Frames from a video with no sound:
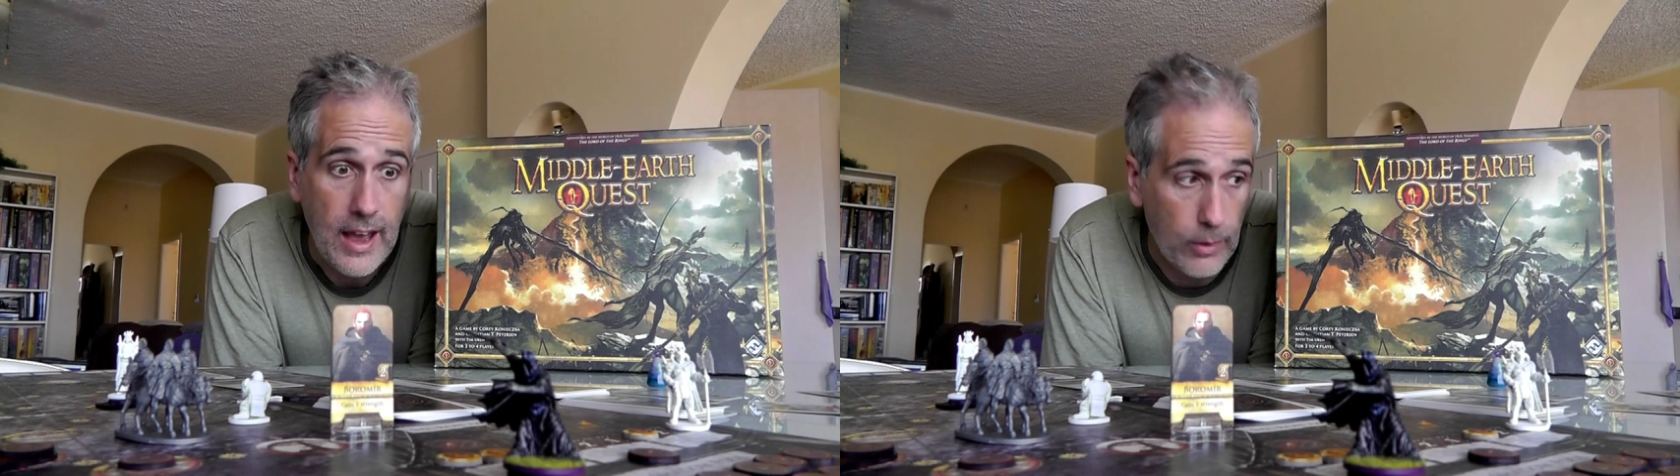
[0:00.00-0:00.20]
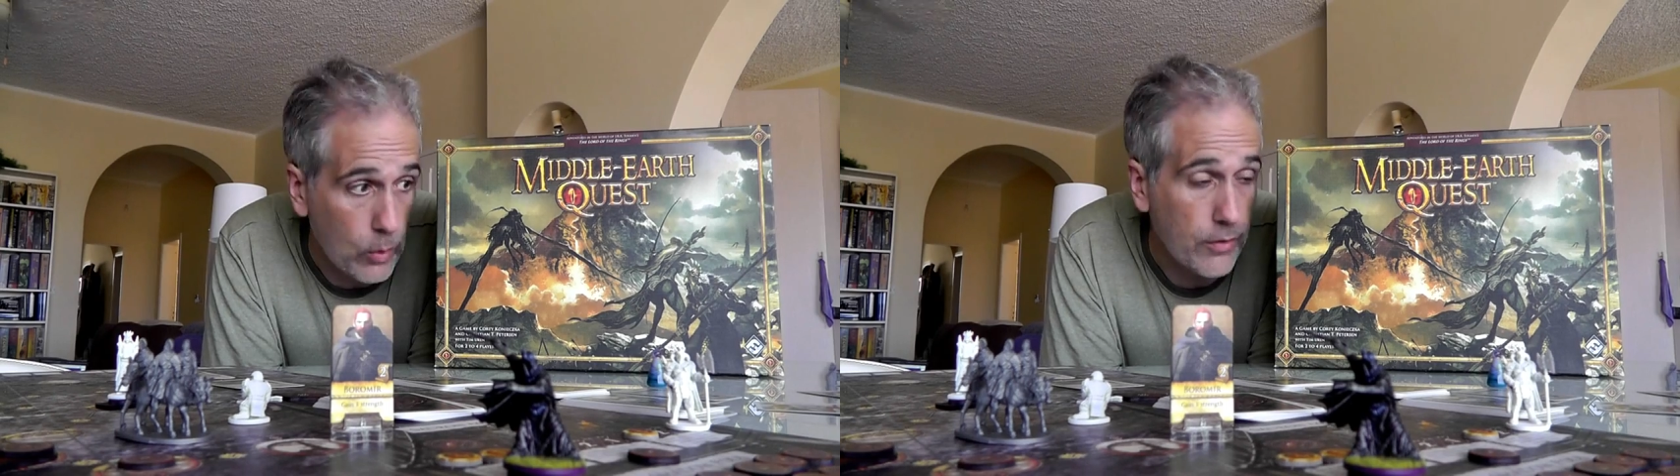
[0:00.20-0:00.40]

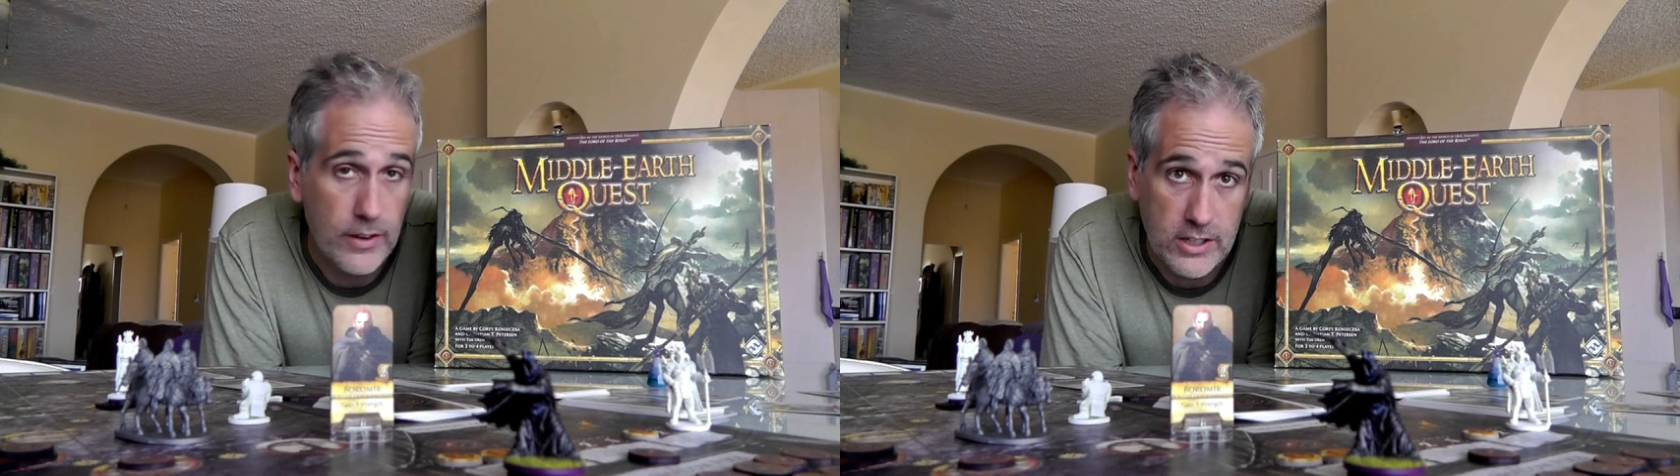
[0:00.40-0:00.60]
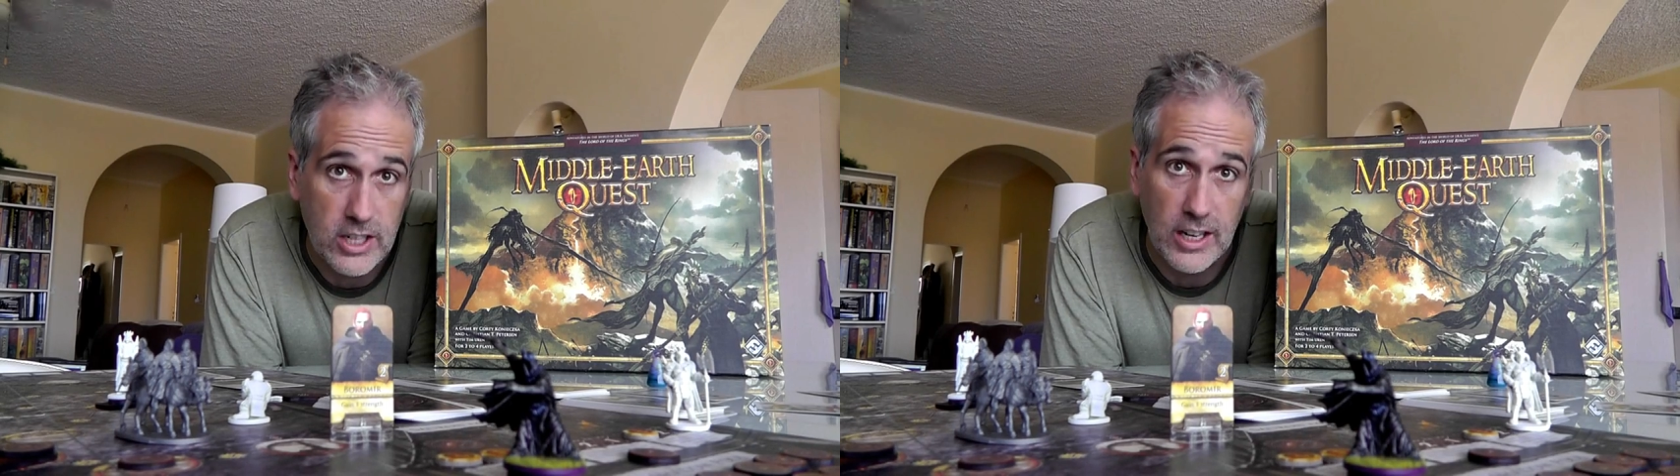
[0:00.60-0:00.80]
and we're
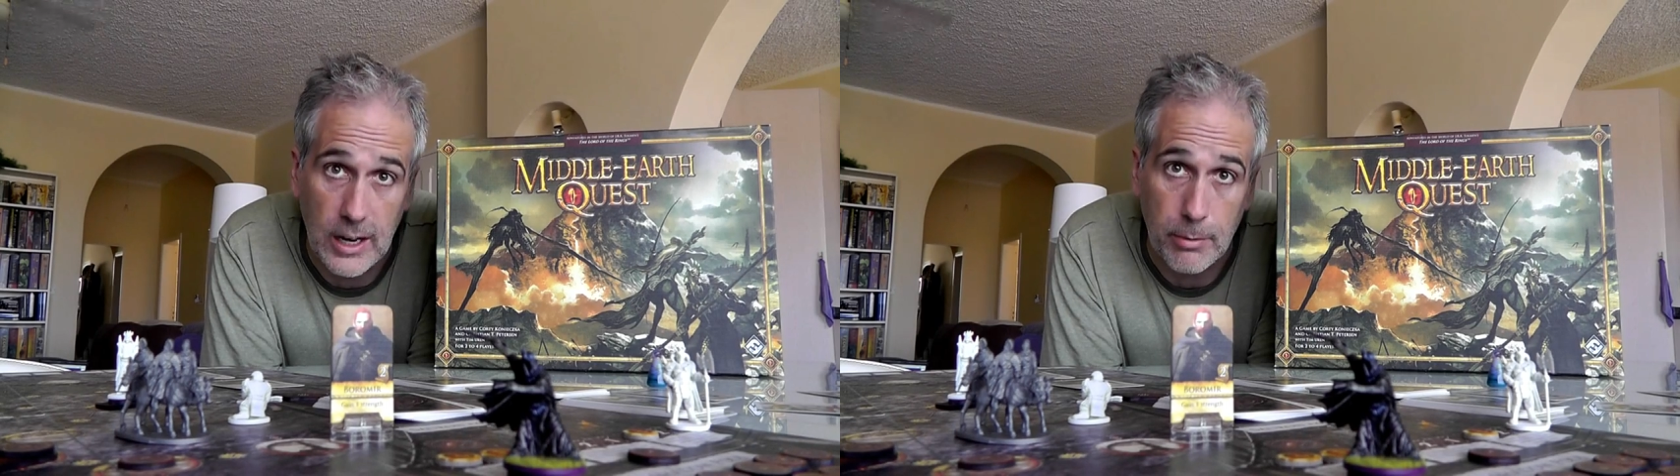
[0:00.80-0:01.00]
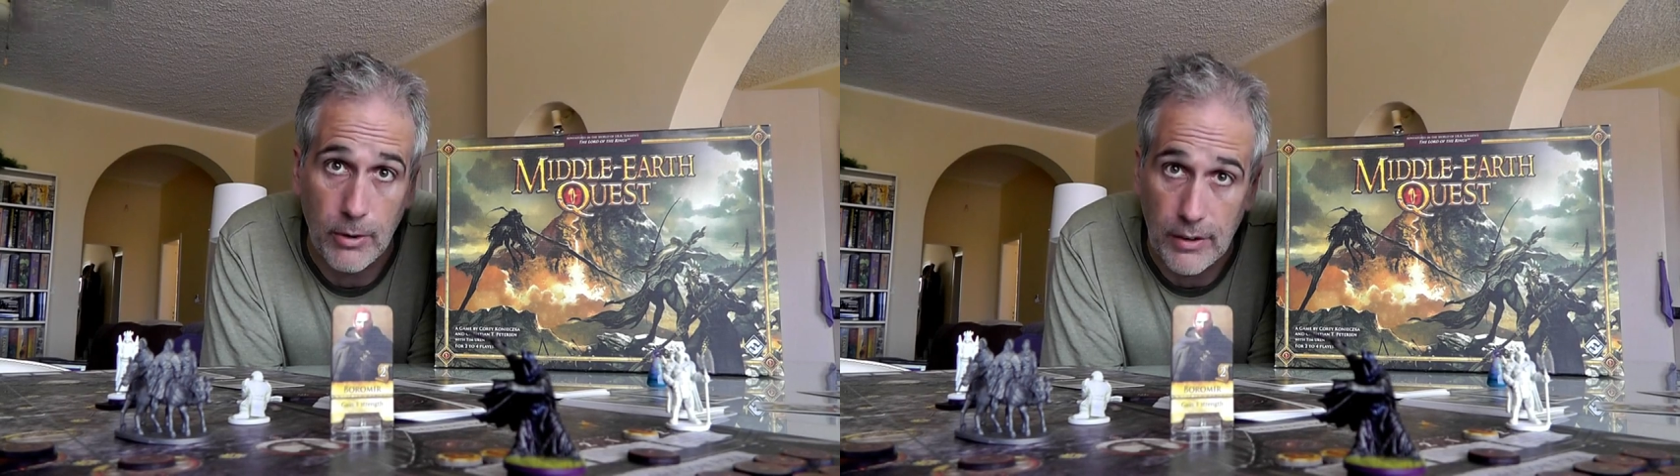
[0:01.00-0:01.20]
finishing it
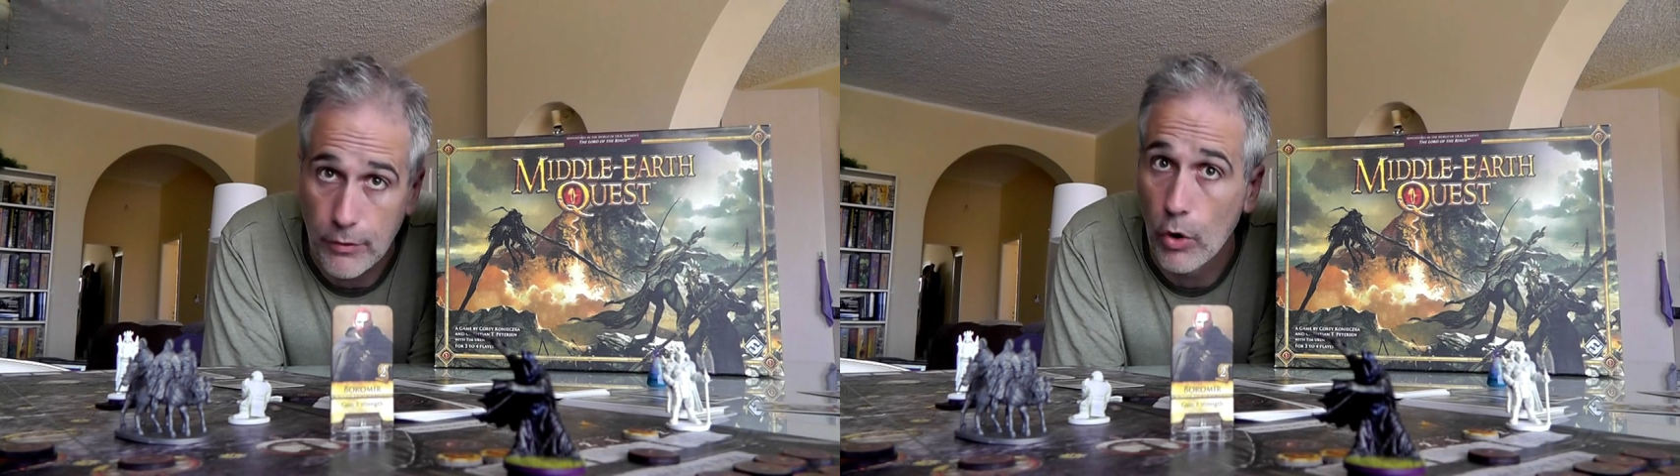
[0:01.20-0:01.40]
up around